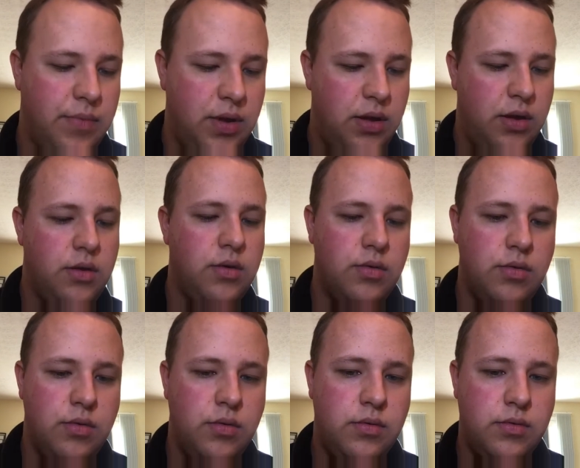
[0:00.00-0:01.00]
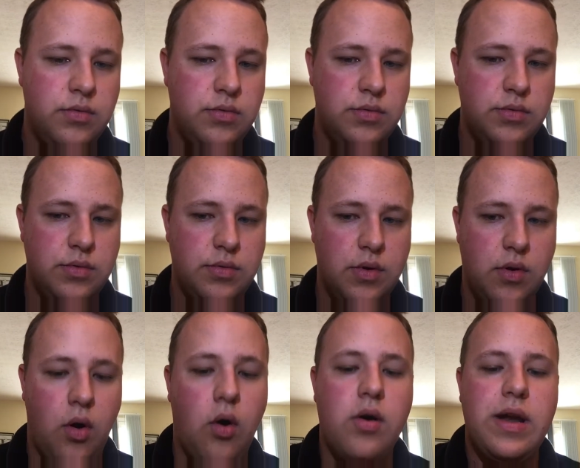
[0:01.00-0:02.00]
you
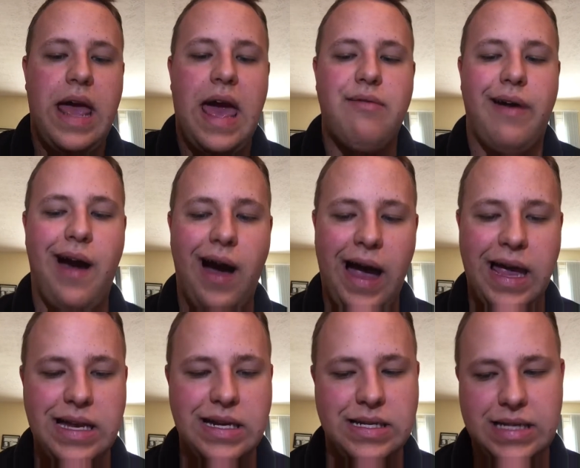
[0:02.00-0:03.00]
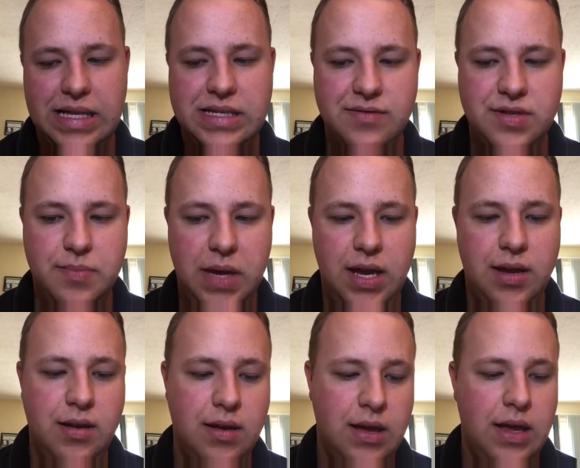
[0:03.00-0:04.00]
already have a heightened sense of speed,